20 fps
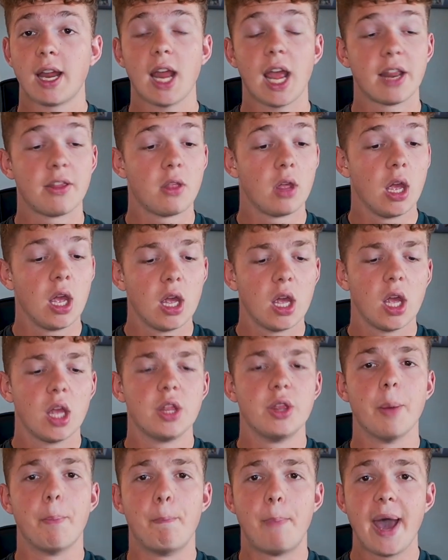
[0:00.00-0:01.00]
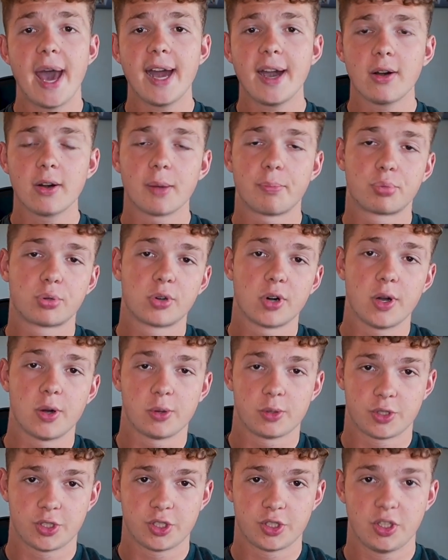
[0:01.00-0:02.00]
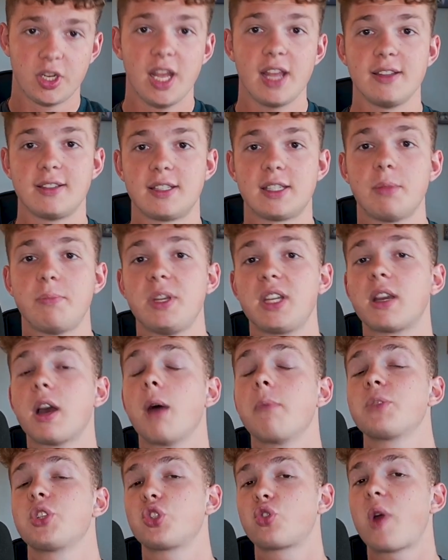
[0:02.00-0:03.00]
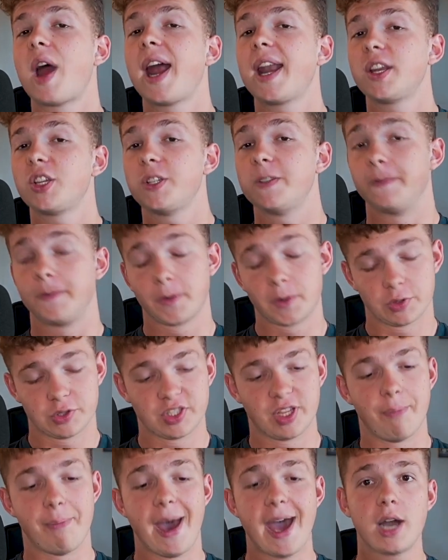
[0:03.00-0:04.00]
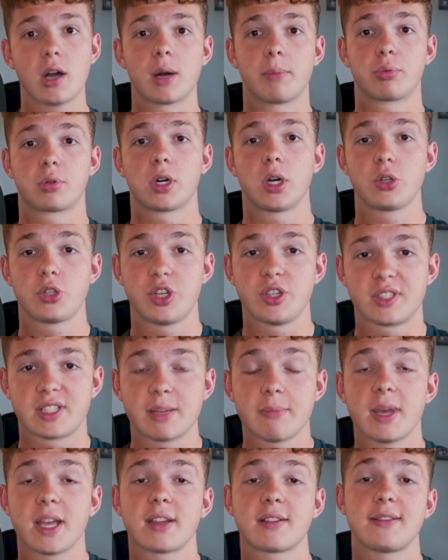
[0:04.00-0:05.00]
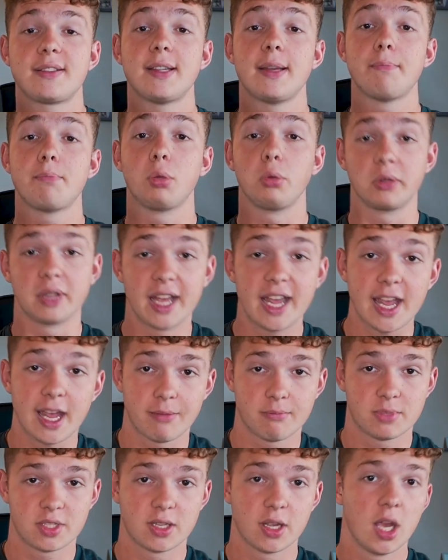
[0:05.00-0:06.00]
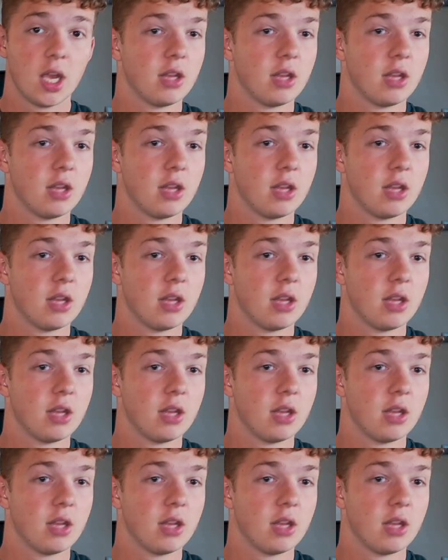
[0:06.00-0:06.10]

And the better approach is to become strategy first. The better approach is to make simple games.